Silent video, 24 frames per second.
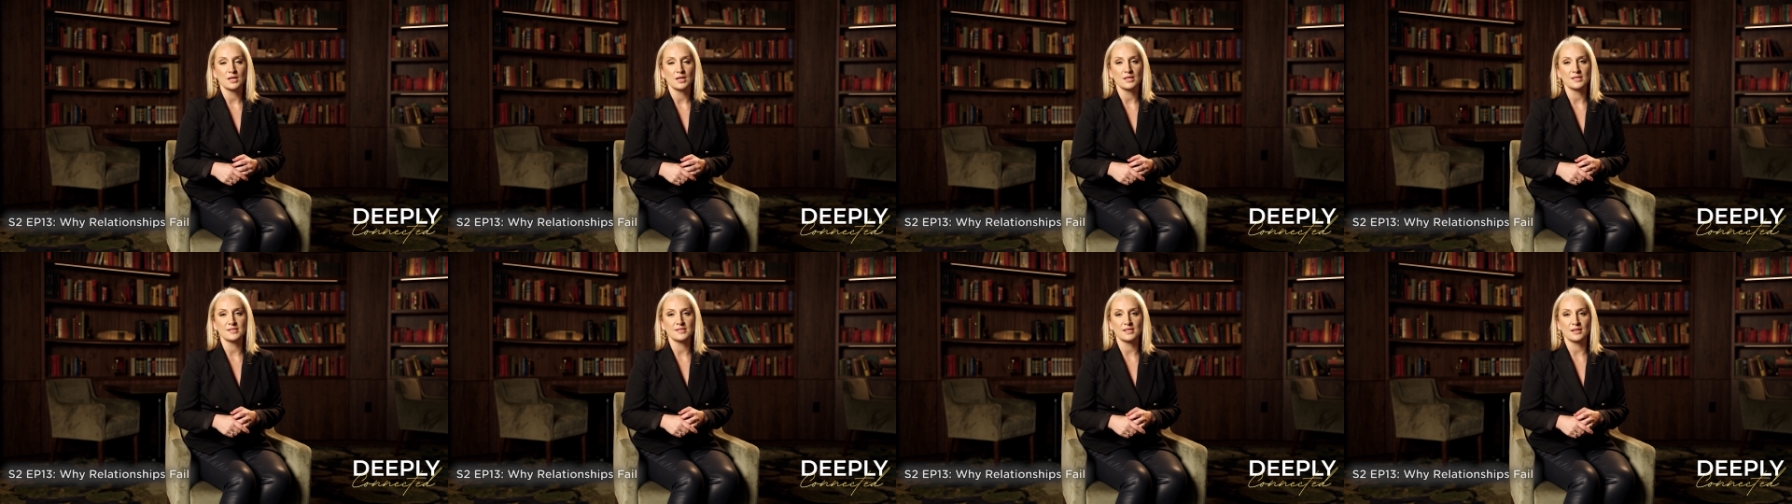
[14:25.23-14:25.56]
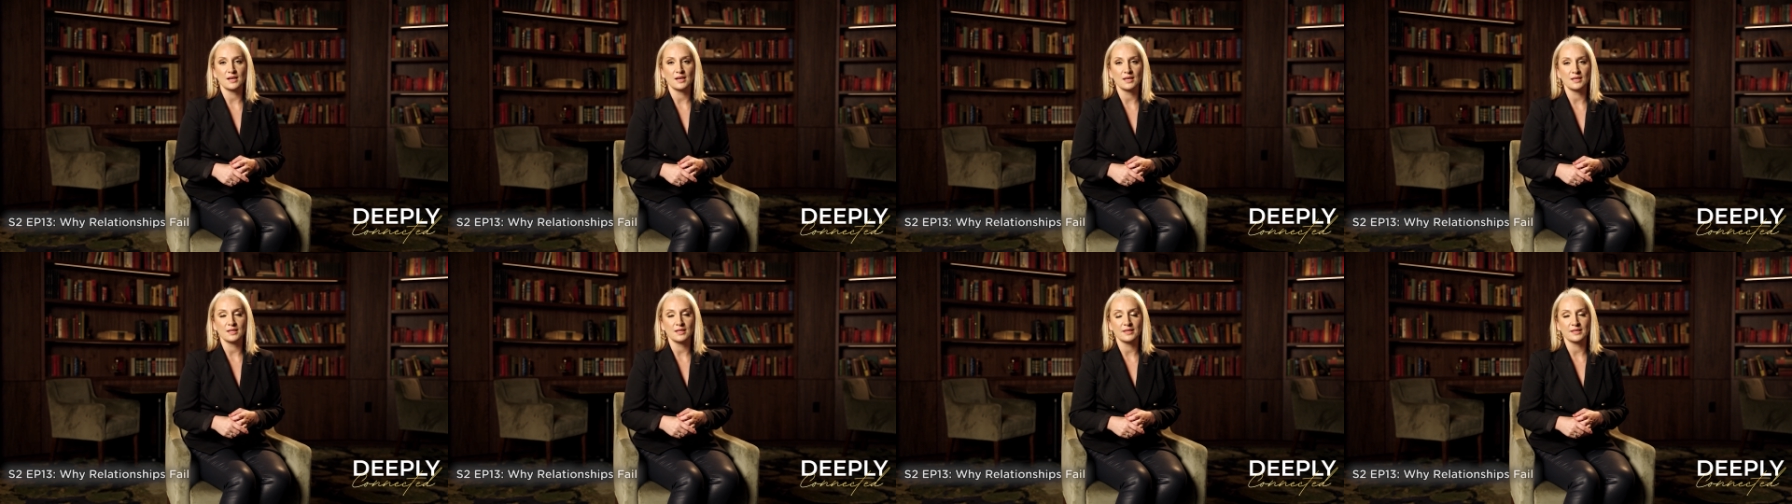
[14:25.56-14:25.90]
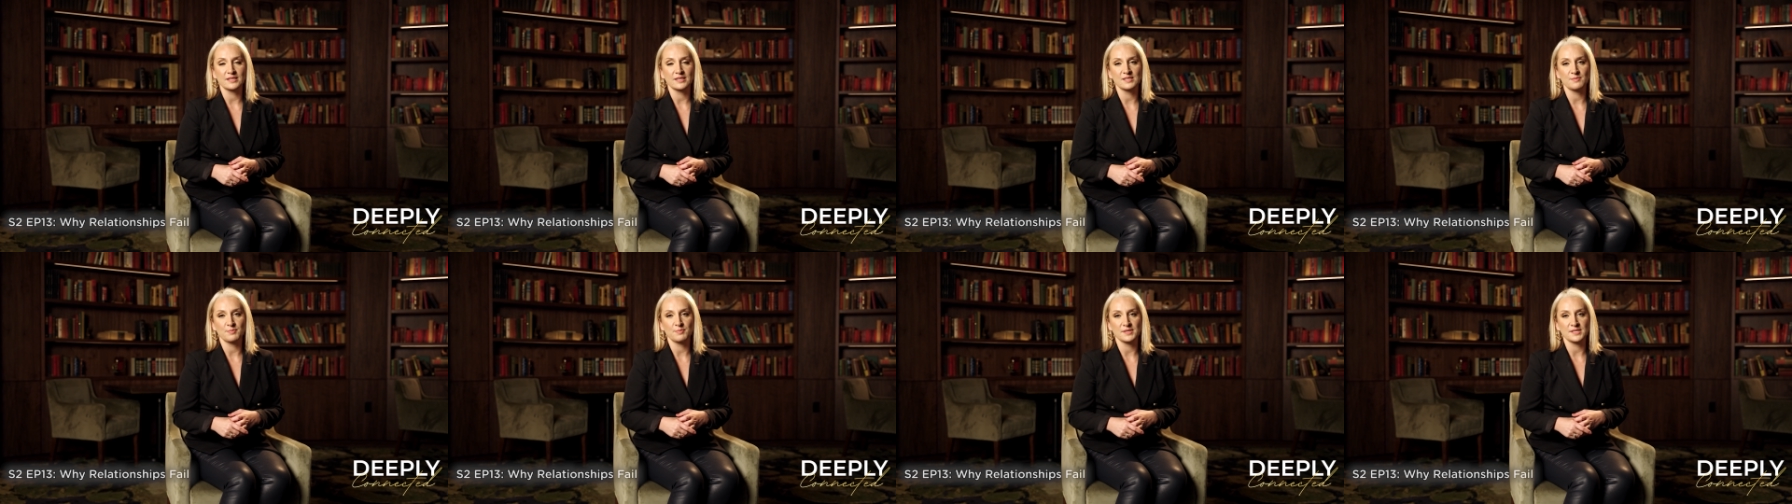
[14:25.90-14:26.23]
Is there
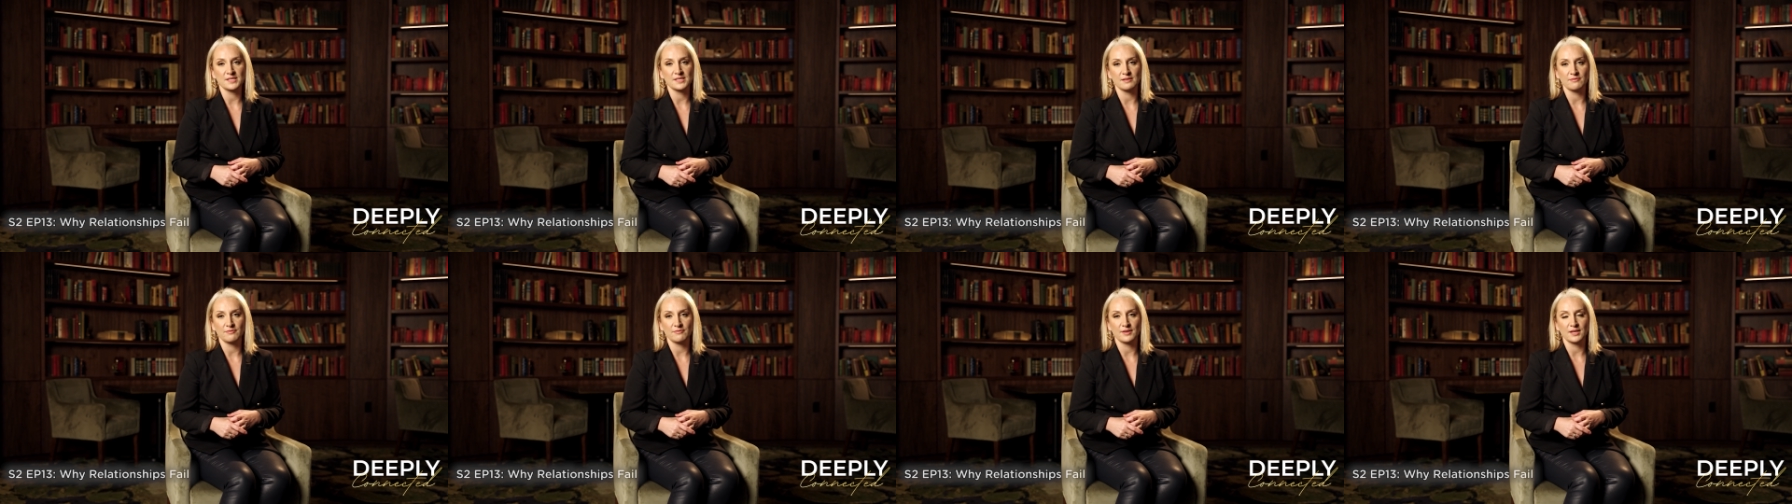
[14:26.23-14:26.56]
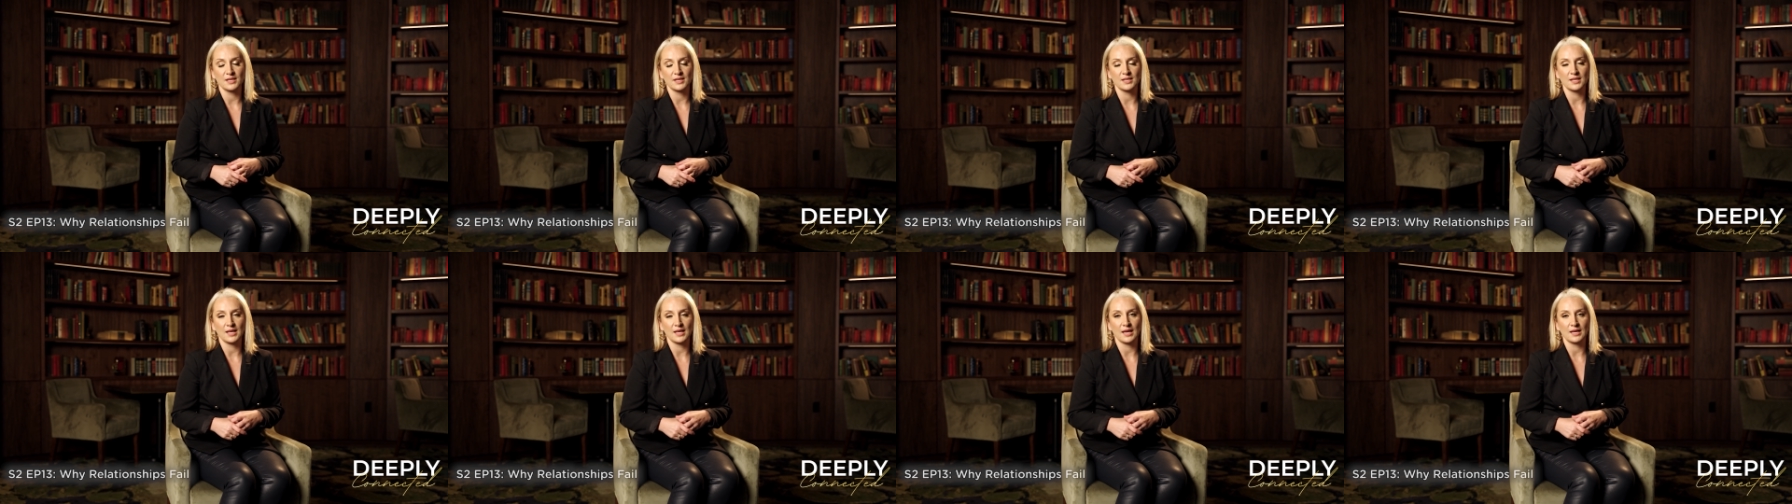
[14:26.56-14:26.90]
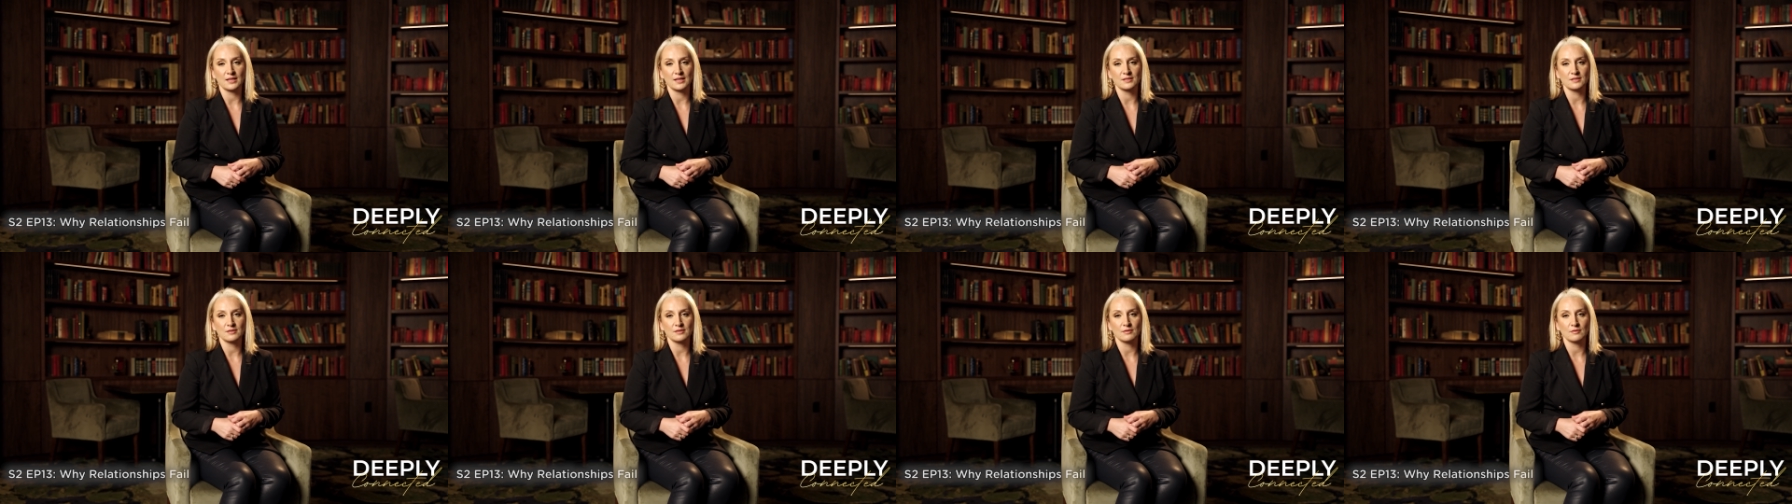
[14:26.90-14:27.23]
anything specific
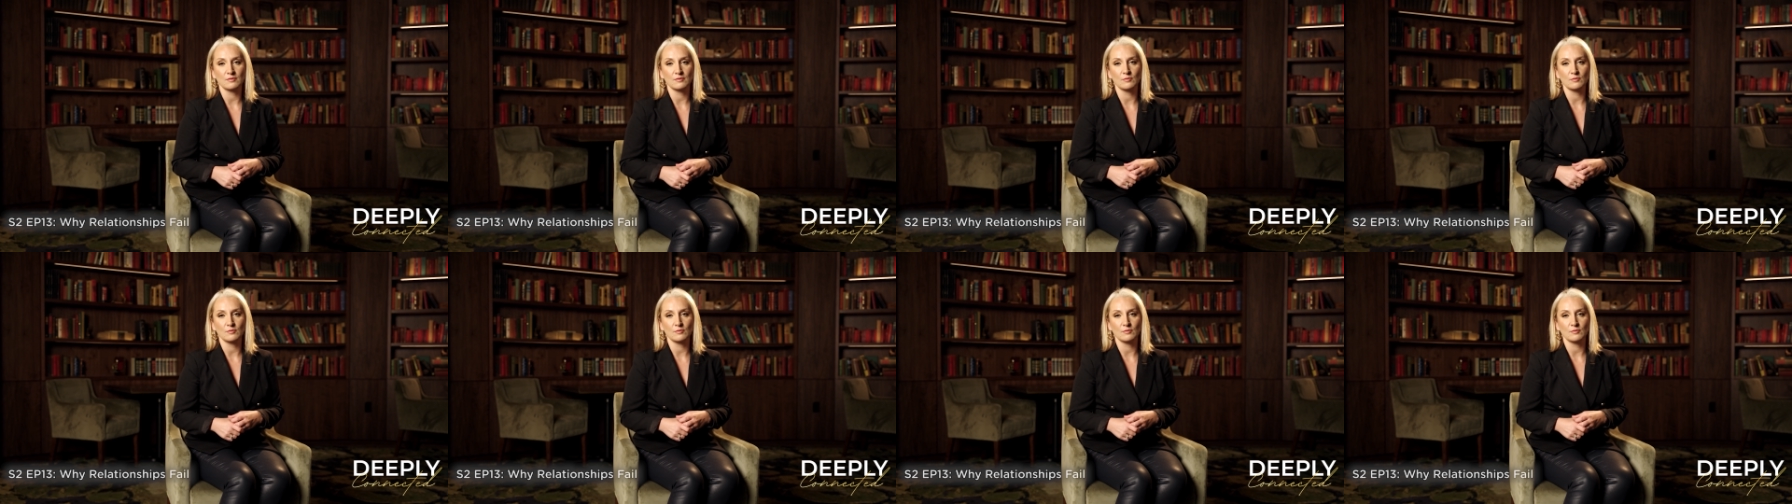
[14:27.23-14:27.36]
that